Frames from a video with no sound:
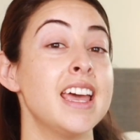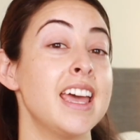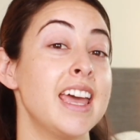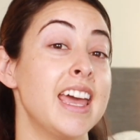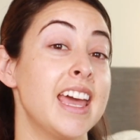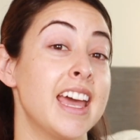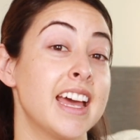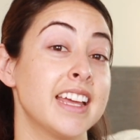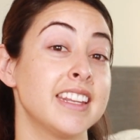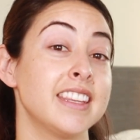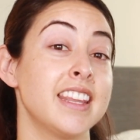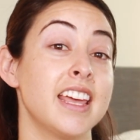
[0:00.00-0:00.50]

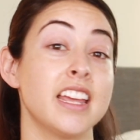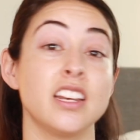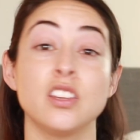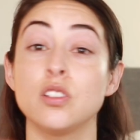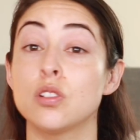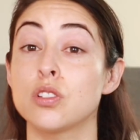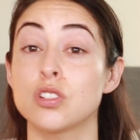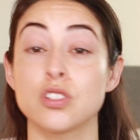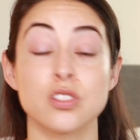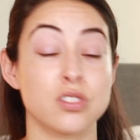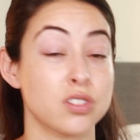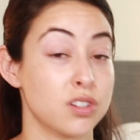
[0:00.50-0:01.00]
and then
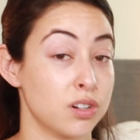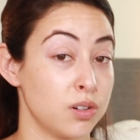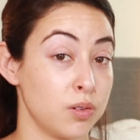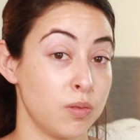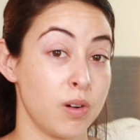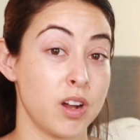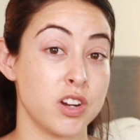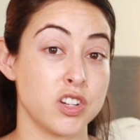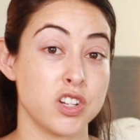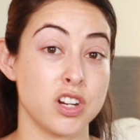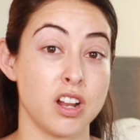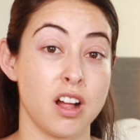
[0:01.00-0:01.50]
you're just going to
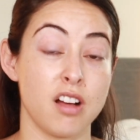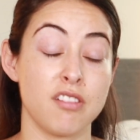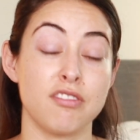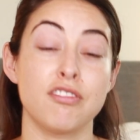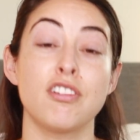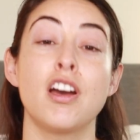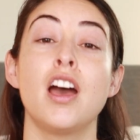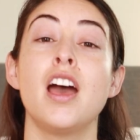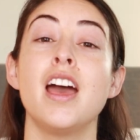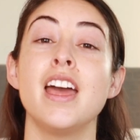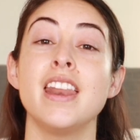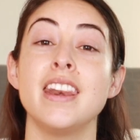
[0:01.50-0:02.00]
wash it off.
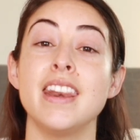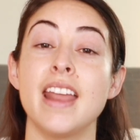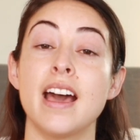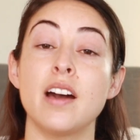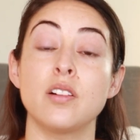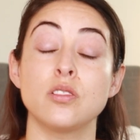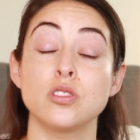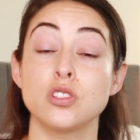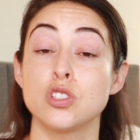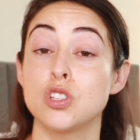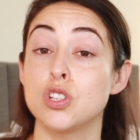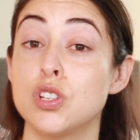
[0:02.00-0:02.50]

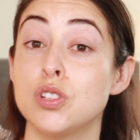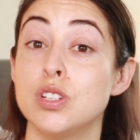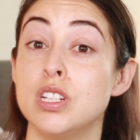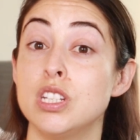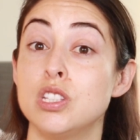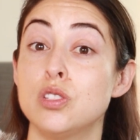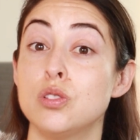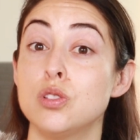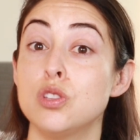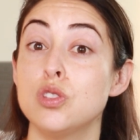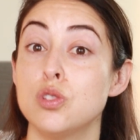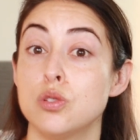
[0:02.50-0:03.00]
Now, do you need
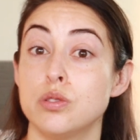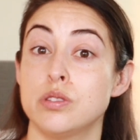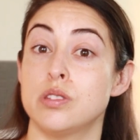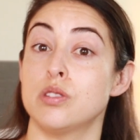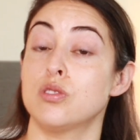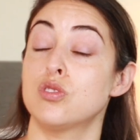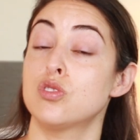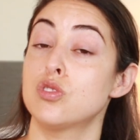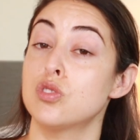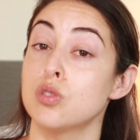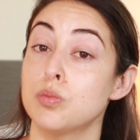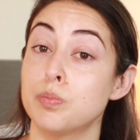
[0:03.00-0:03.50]
to use a
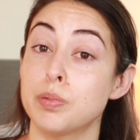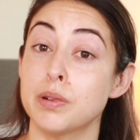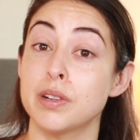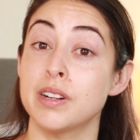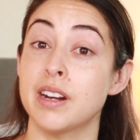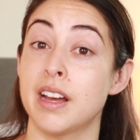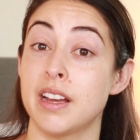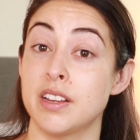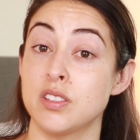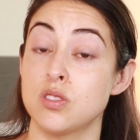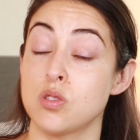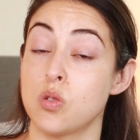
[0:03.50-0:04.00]
super
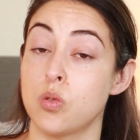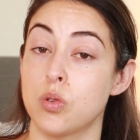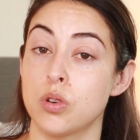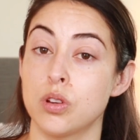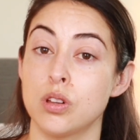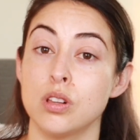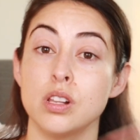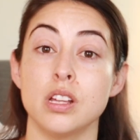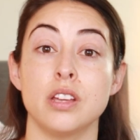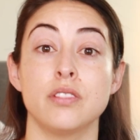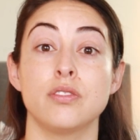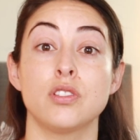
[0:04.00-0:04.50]
nice
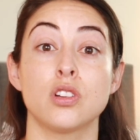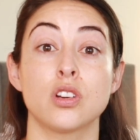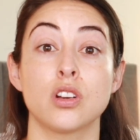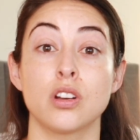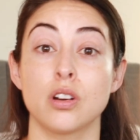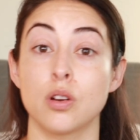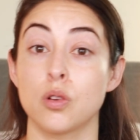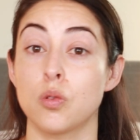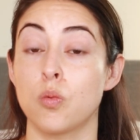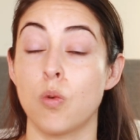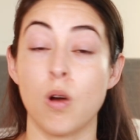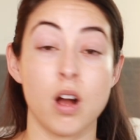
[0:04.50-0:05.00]
oil if you're going
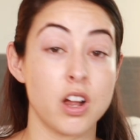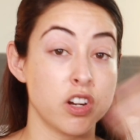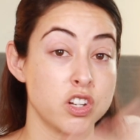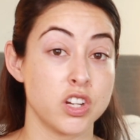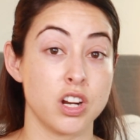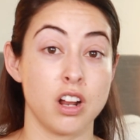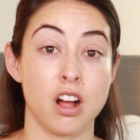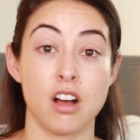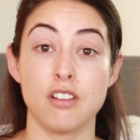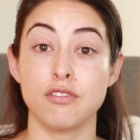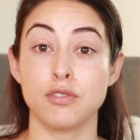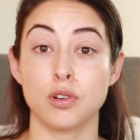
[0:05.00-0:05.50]
to wash it
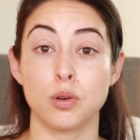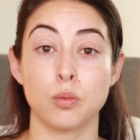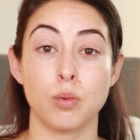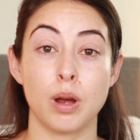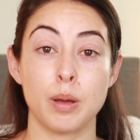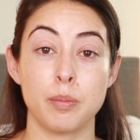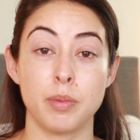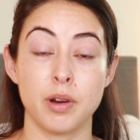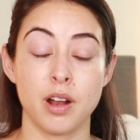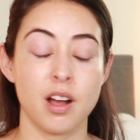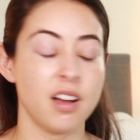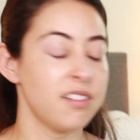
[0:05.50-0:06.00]
off or
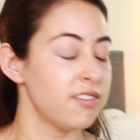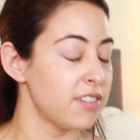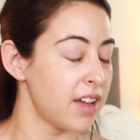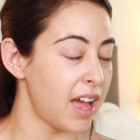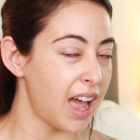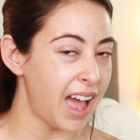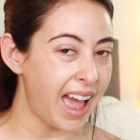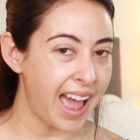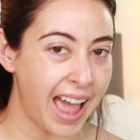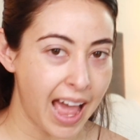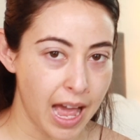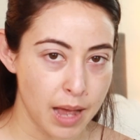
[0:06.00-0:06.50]
wipe it off?
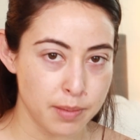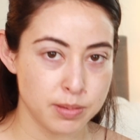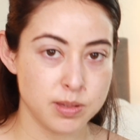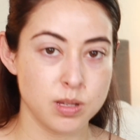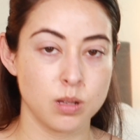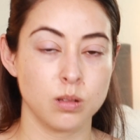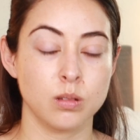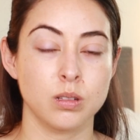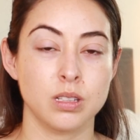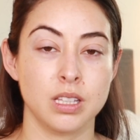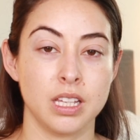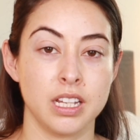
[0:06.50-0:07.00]

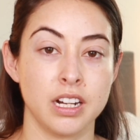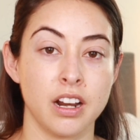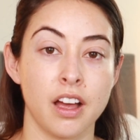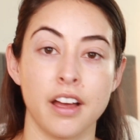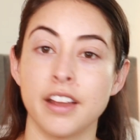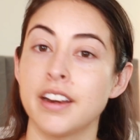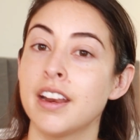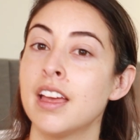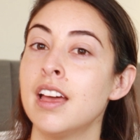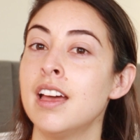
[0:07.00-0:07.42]
Absolutely not.